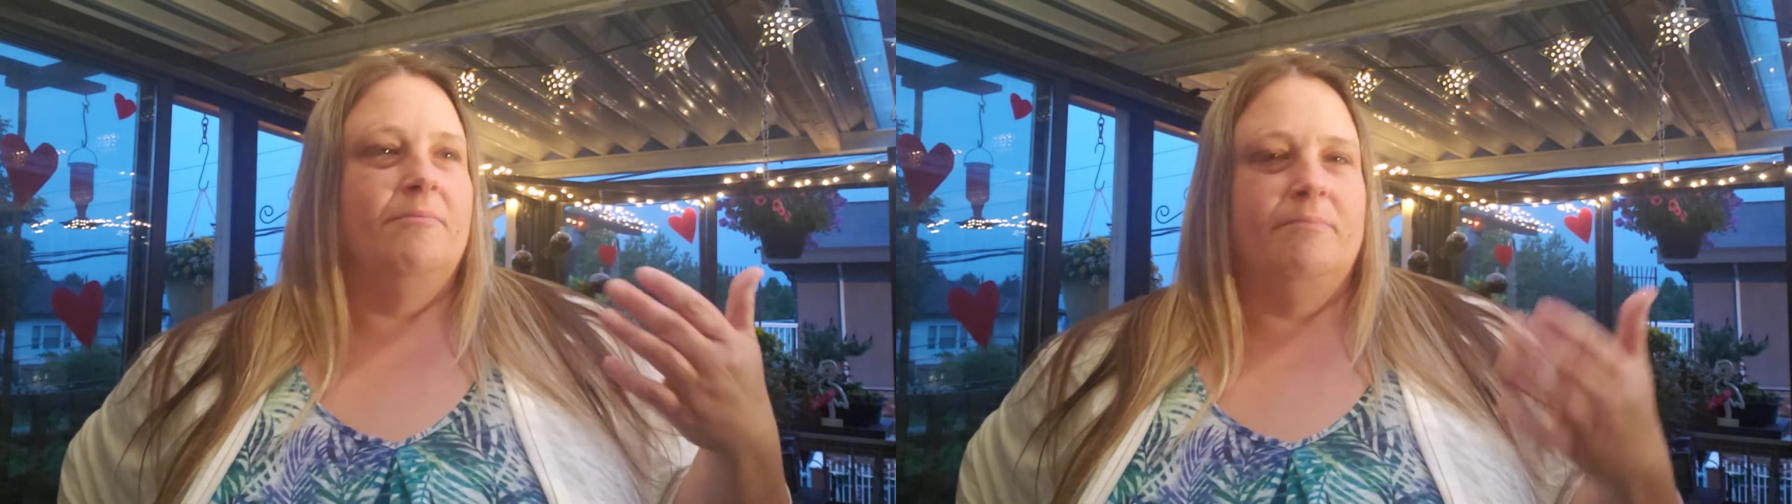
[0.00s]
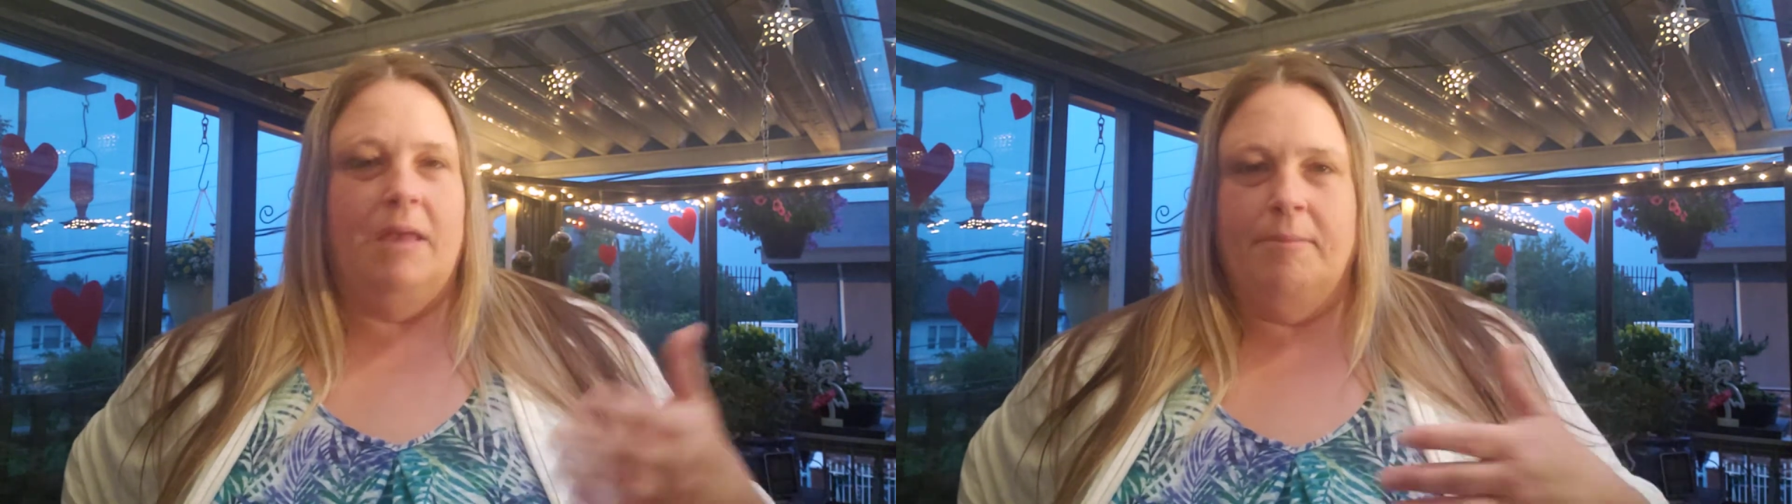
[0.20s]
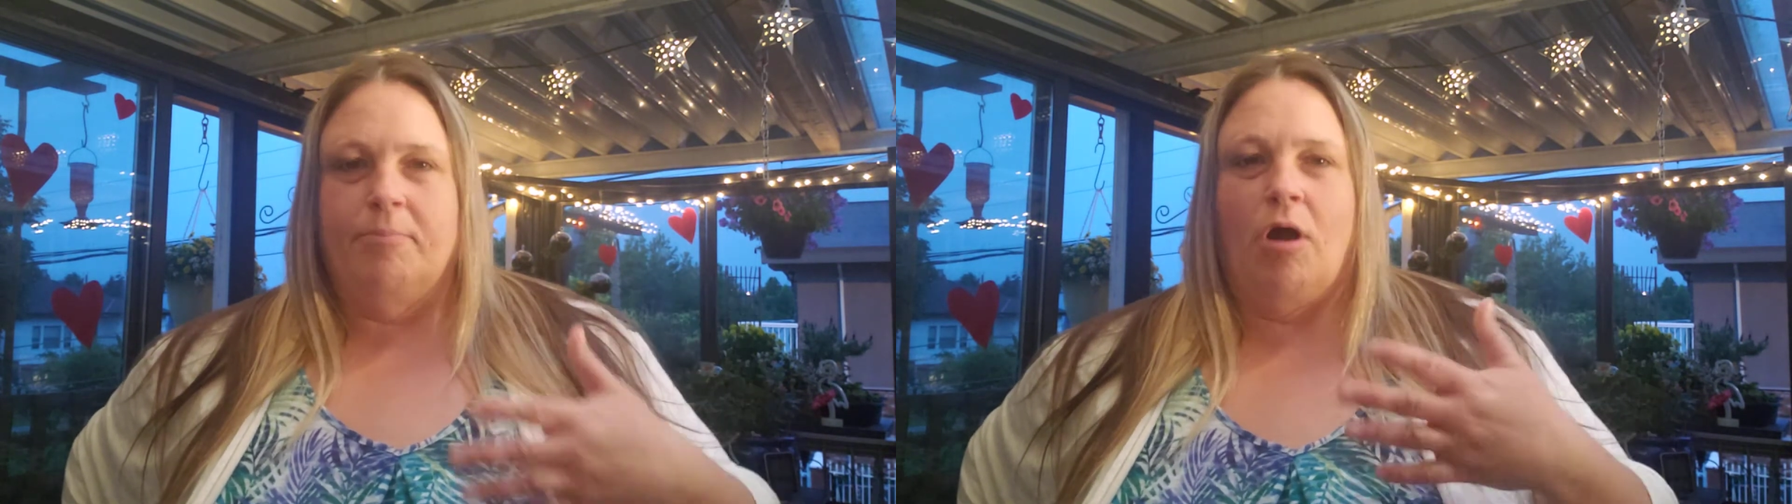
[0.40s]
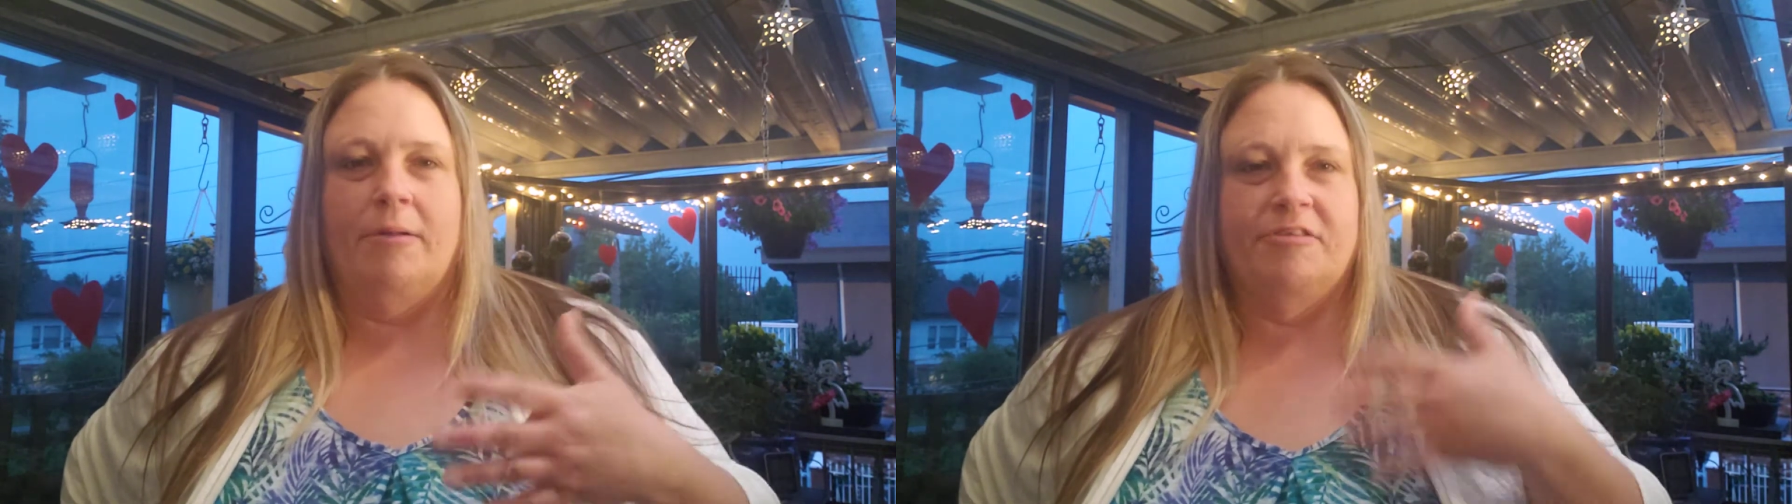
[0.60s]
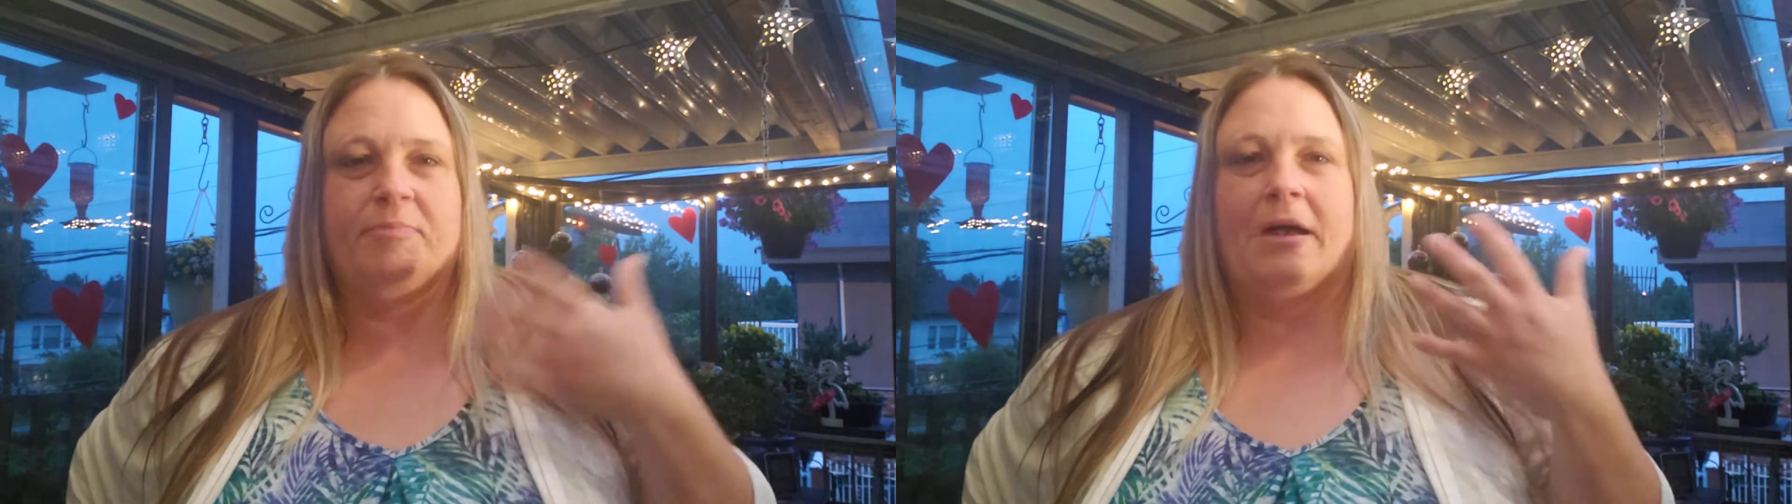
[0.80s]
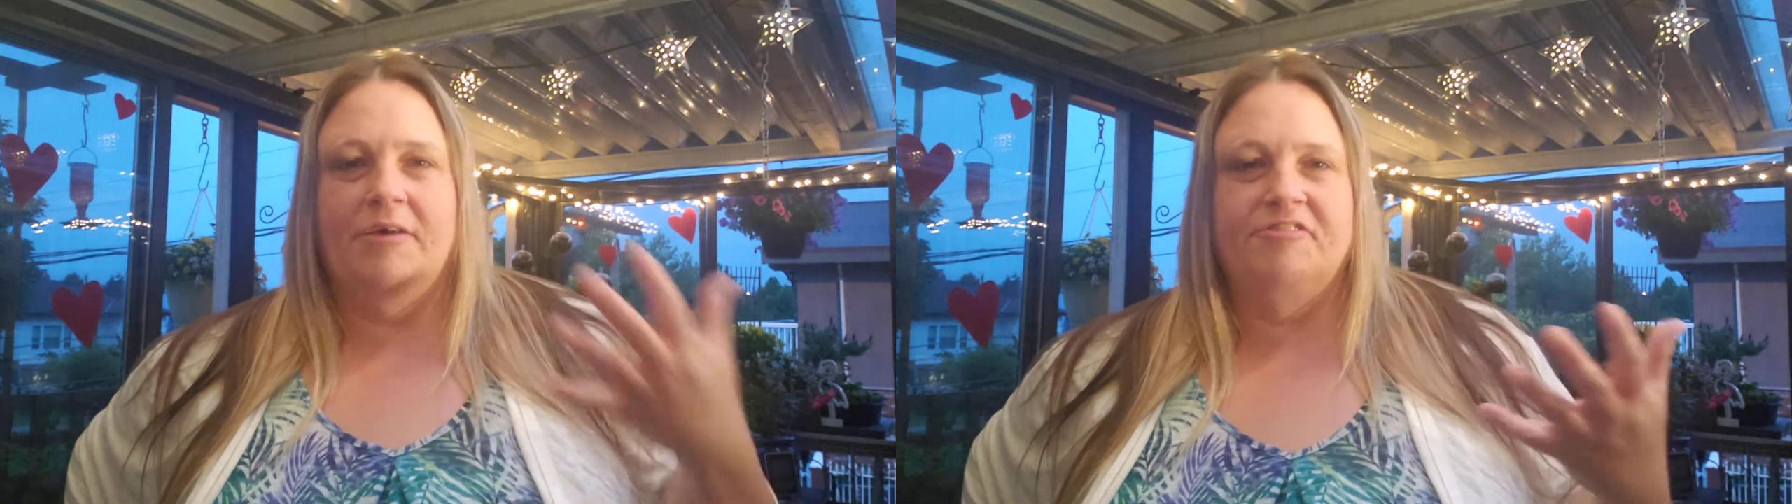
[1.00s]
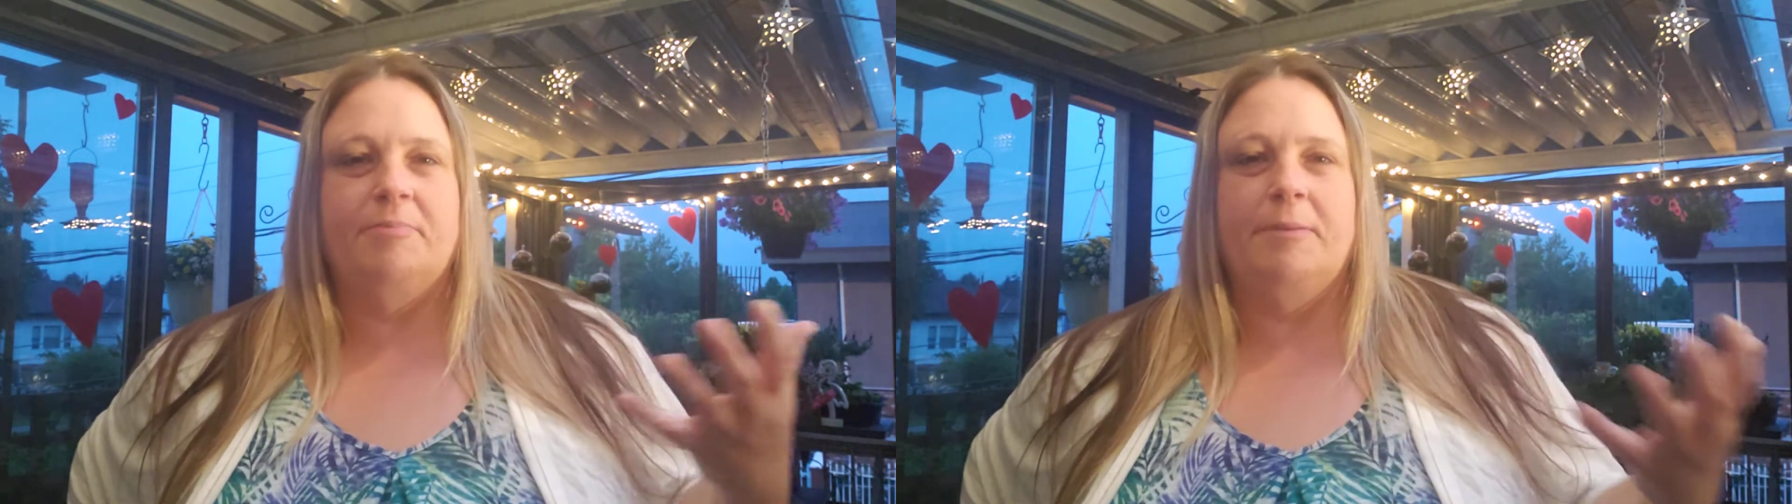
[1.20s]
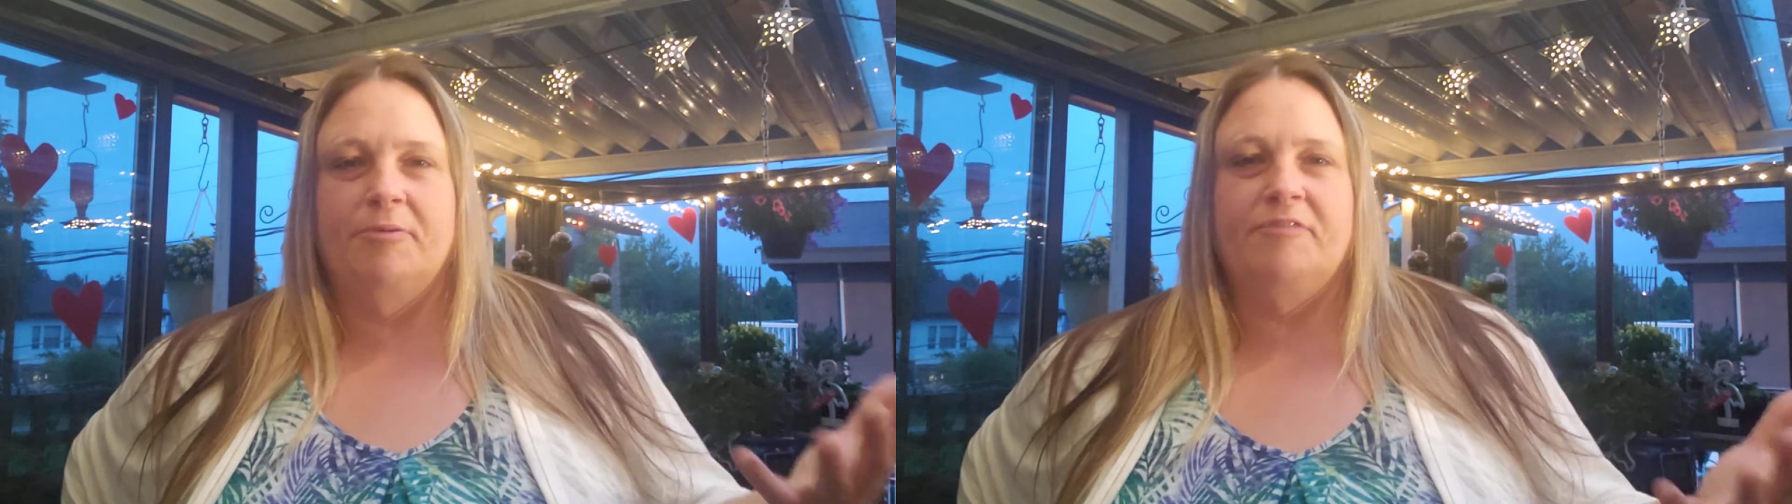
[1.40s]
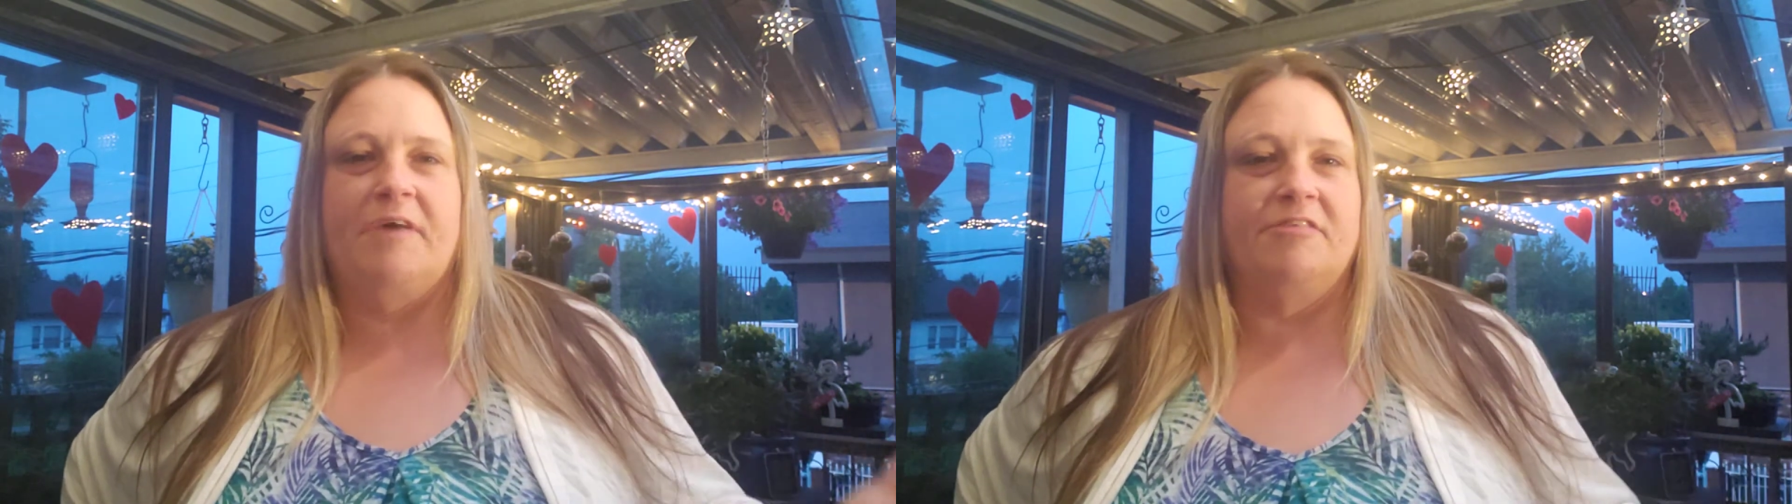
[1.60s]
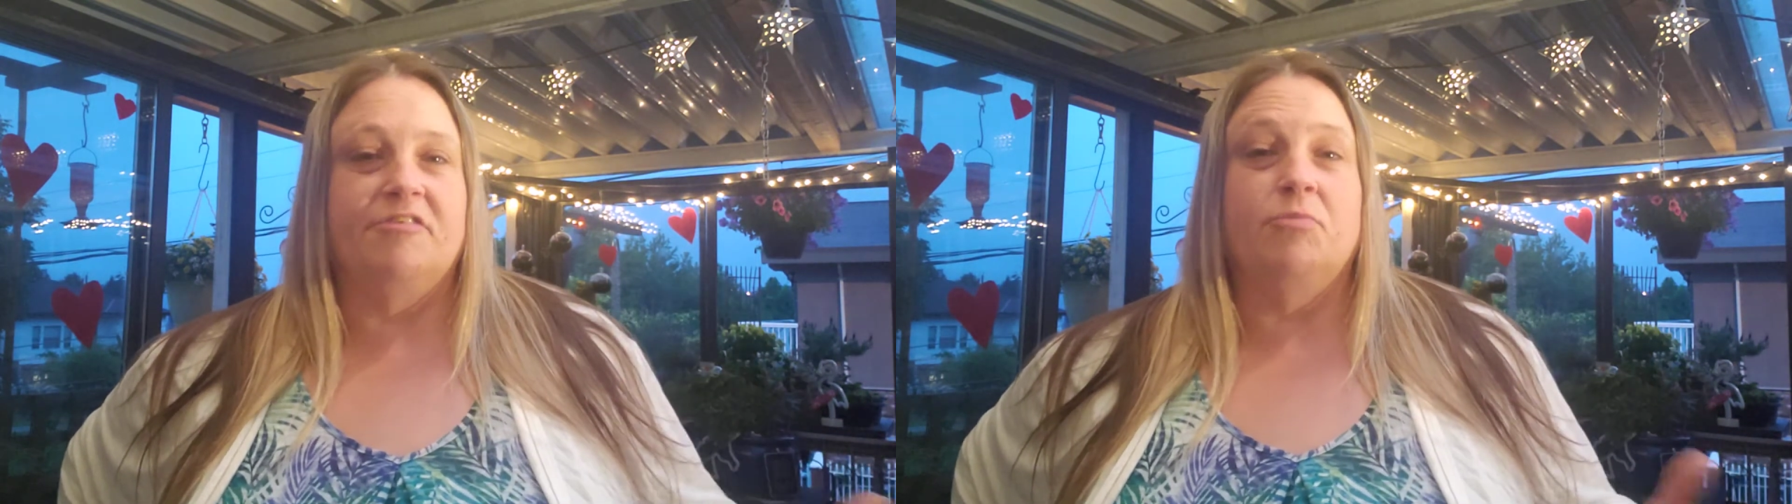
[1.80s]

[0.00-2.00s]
it brought smiles to people's faces,